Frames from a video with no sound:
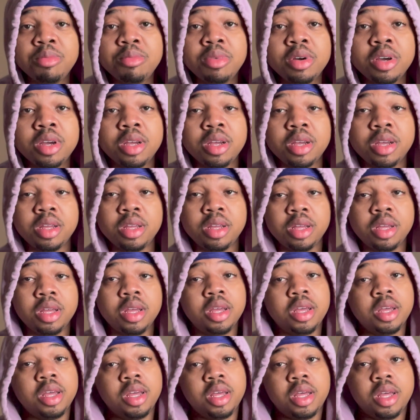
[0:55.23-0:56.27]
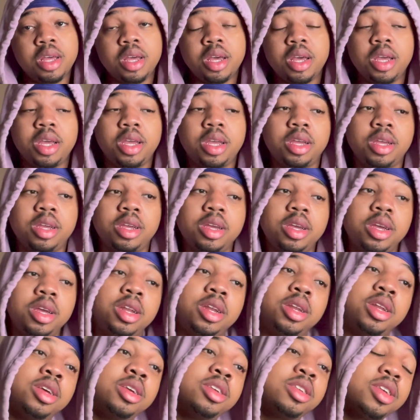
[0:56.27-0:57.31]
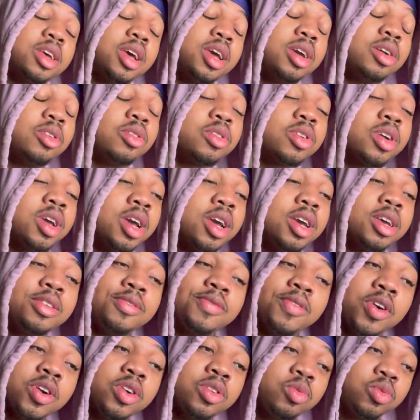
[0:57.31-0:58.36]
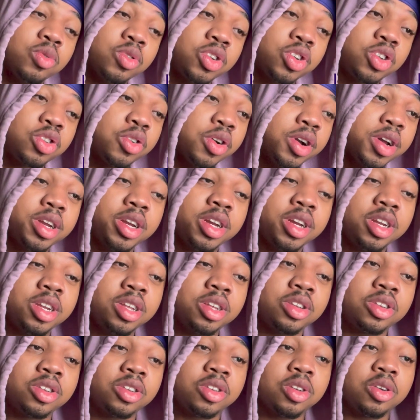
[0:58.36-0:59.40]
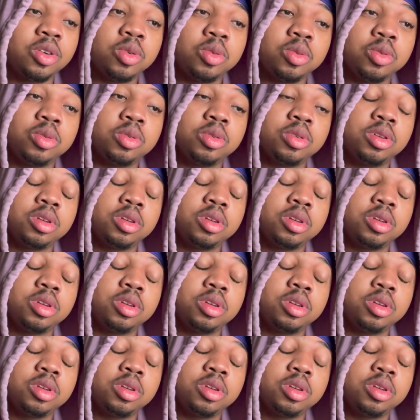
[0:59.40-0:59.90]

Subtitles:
But hey, and this, I ain't gonna count, his verse was straight in this, so